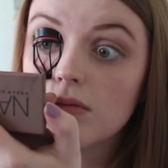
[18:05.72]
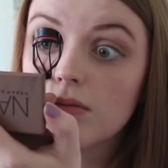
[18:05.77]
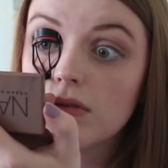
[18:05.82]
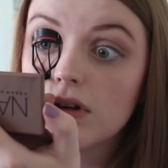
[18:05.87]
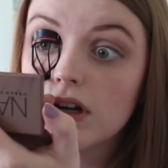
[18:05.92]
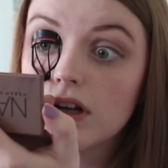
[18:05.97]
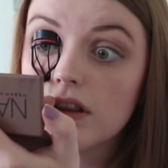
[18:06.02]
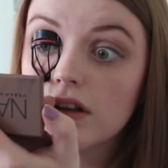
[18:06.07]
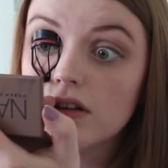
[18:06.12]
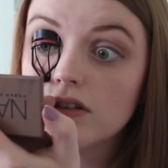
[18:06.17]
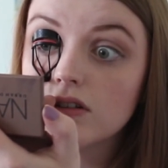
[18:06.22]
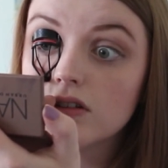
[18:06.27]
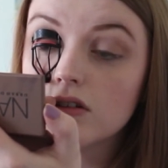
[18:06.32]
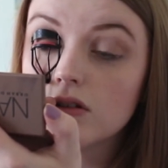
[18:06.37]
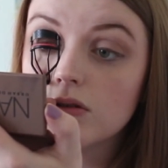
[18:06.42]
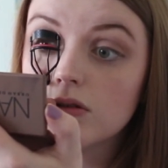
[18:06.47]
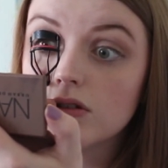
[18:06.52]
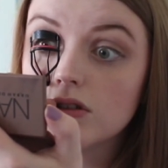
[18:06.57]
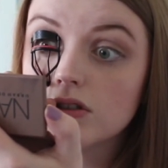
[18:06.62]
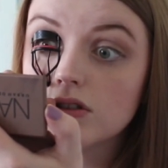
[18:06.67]
But there's this
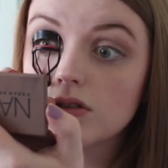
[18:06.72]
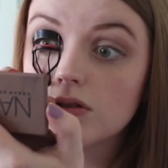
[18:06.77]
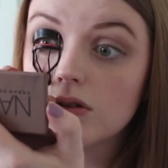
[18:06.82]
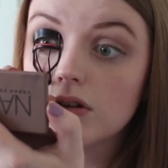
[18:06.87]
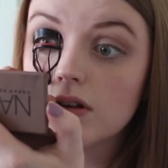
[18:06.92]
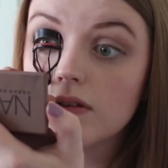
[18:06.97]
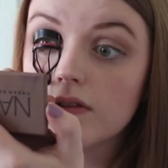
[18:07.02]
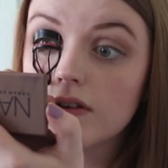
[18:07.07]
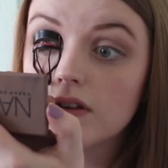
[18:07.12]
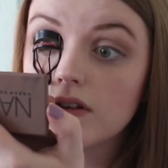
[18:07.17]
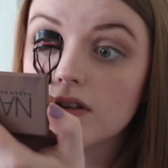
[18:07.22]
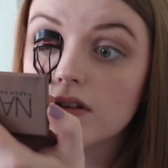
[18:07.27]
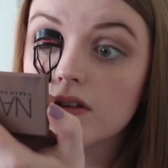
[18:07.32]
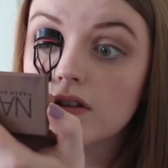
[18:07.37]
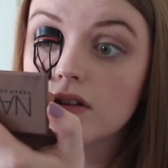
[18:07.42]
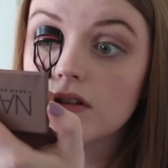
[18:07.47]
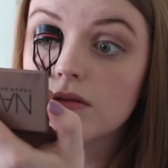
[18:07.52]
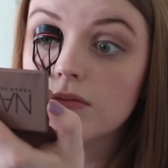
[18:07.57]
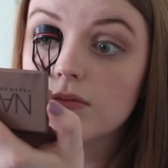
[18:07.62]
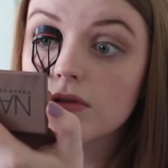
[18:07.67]
horror story of
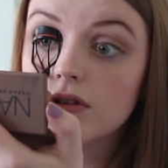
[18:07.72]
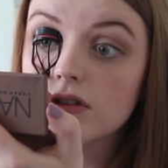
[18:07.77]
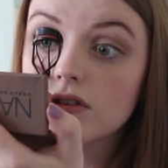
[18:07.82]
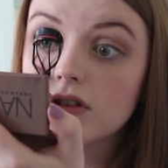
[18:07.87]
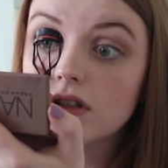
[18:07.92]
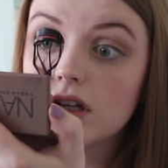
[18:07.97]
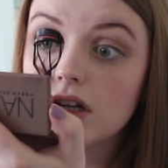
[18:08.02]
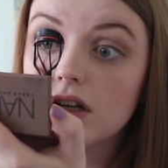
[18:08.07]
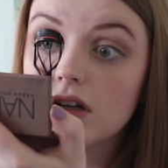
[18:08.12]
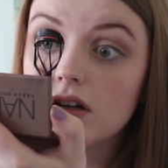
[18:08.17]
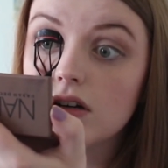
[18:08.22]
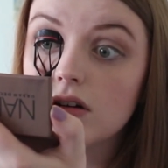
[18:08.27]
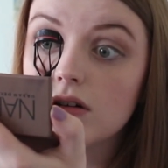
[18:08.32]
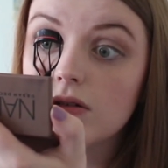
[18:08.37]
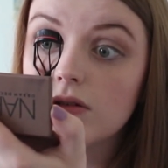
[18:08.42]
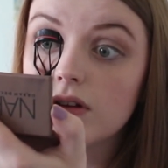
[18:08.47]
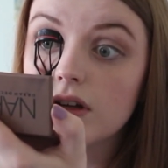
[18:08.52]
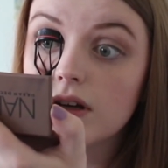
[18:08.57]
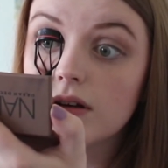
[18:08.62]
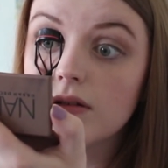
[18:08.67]
this person I
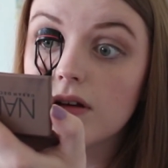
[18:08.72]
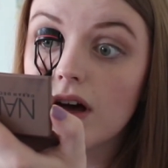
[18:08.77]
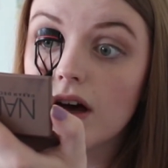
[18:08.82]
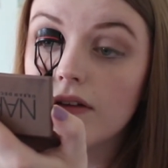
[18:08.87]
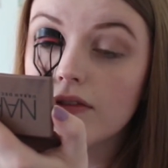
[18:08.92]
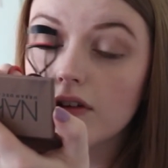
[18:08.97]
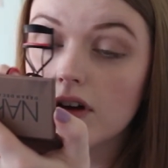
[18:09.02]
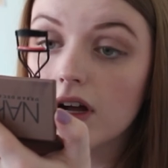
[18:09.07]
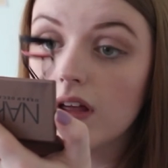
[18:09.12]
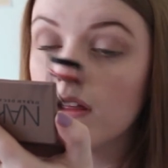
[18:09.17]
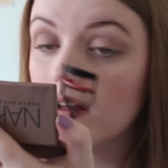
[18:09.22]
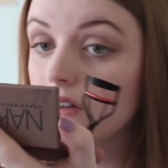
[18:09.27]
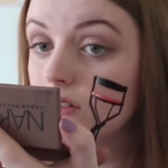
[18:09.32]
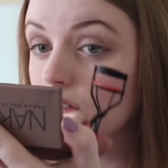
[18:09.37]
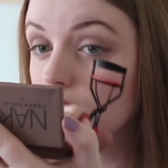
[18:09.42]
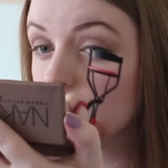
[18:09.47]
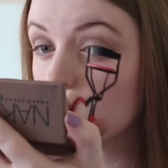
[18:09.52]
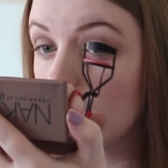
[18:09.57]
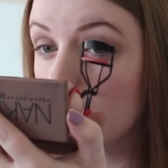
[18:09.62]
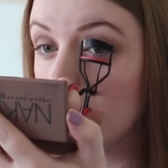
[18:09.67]
know that half their
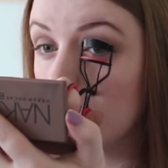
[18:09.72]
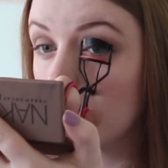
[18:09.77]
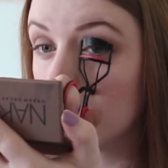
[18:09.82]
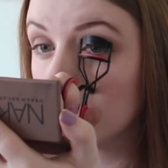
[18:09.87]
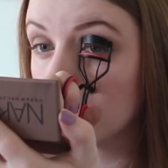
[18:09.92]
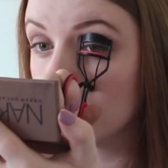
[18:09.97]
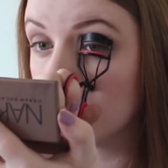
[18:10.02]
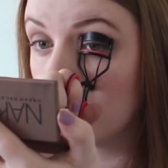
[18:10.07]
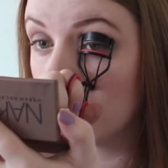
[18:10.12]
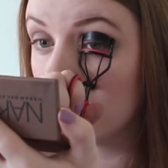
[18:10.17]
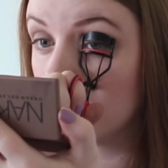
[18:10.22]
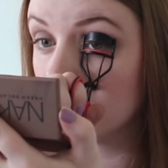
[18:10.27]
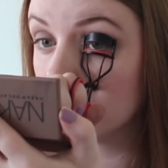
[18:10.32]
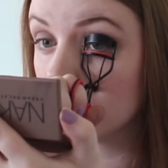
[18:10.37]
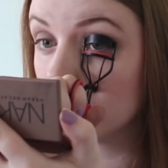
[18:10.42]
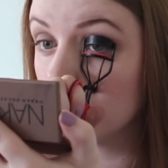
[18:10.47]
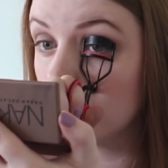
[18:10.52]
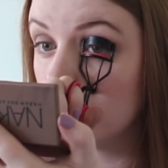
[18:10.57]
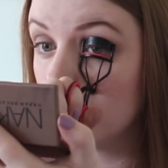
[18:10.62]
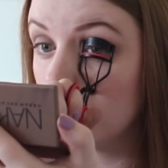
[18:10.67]
eyelashes came out because of an
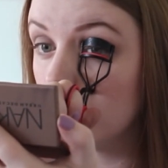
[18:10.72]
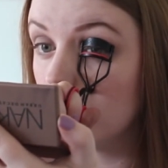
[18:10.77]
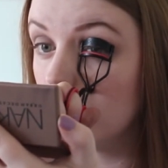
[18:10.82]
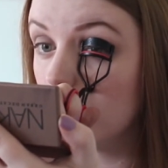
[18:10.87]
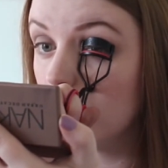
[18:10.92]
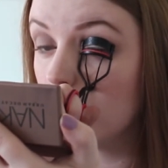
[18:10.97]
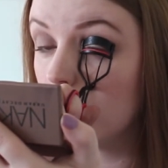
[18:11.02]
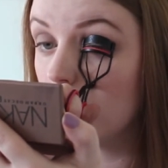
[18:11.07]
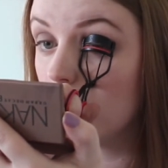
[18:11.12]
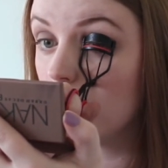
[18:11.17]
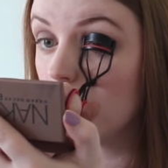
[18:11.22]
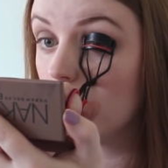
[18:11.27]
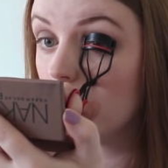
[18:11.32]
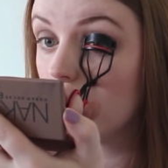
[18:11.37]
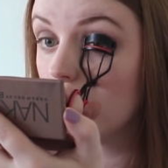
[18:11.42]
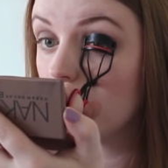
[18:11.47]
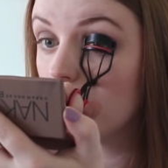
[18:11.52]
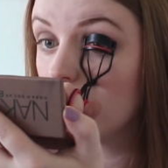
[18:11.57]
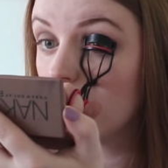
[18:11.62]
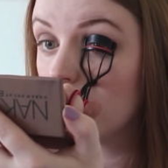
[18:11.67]
eyelash curler.
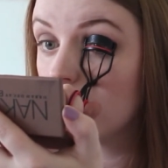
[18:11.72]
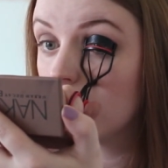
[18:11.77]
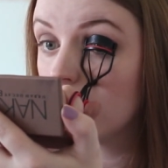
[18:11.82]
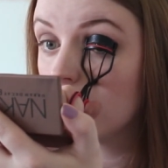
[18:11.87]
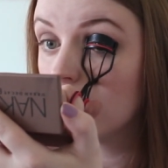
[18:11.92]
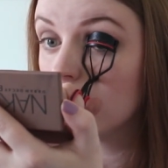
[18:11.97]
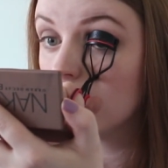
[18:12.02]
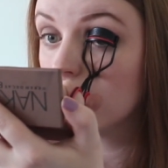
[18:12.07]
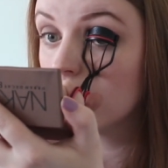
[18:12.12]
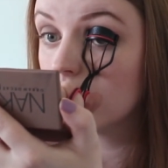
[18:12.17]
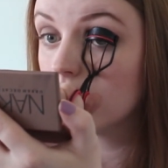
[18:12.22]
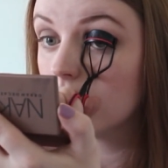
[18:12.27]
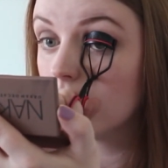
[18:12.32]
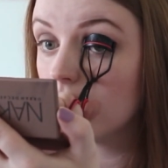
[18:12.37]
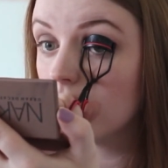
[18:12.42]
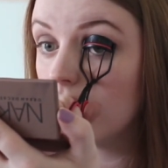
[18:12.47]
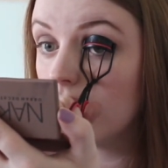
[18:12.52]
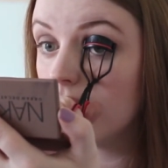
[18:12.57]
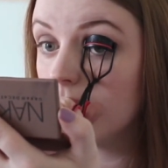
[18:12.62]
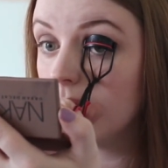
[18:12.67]

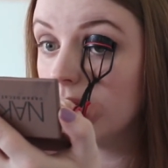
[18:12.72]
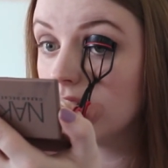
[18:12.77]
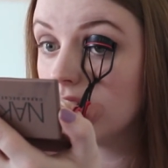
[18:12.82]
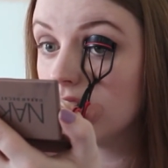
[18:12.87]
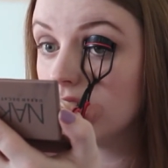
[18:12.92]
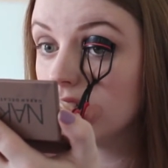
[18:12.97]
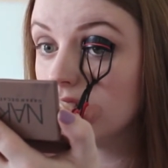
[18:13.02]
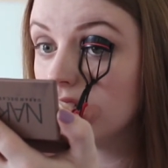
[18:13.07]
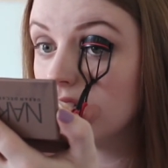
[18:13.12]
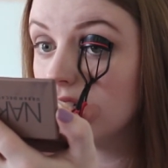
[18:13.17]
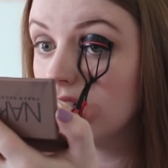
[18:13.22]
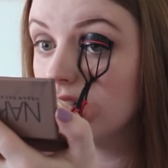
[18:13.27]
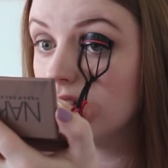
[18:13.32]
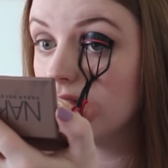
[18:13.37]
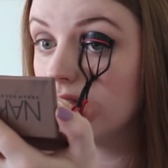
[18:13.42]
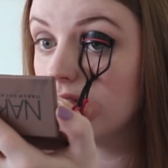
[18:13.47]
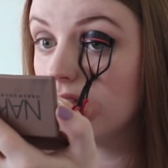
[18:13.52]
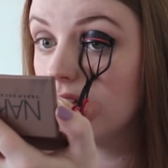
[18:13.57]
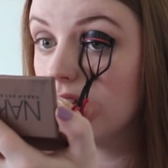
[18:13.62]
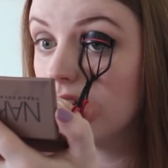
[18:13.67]
So I've been
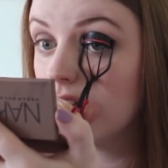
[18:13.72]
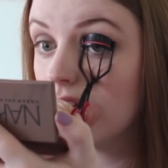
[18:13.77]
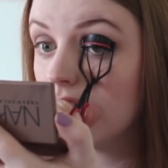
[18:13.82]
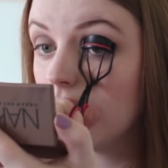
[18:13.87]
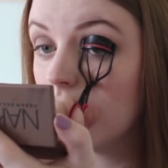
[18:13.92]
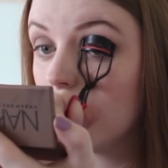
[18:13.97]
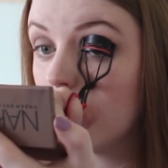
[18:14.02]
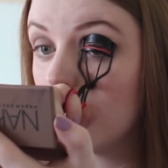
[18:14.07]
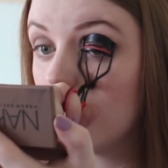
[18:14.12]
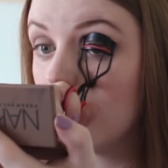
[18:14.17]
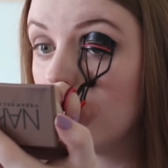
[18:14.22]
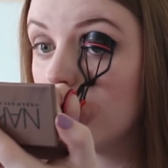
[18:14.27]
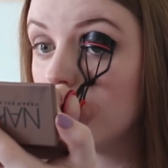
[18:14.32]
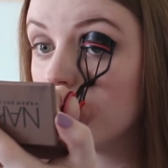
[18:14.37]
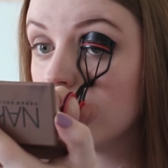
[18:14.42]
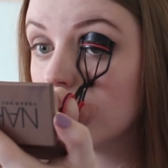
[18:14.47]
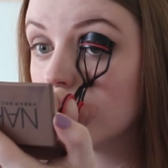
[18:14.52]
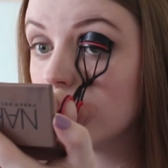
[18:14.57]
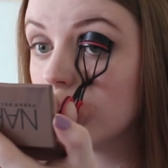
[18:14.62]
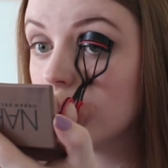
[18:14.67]
tentative
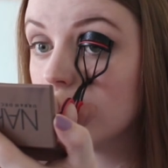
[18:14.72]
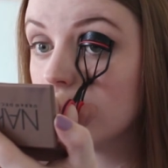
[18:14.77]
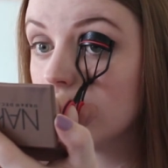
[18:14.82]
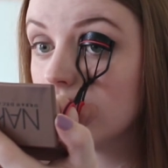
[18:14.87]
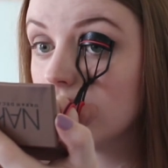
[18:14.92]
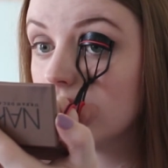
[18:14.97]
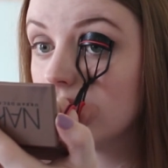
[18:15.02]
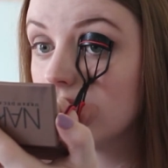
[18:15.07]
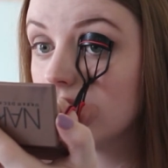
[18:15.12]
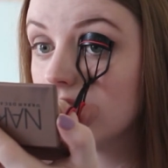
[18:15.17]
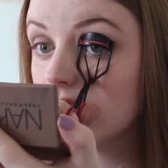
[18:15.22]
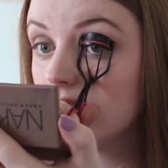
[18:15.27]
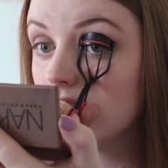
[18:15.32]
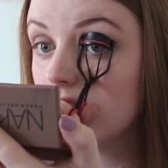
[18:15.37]
ever since.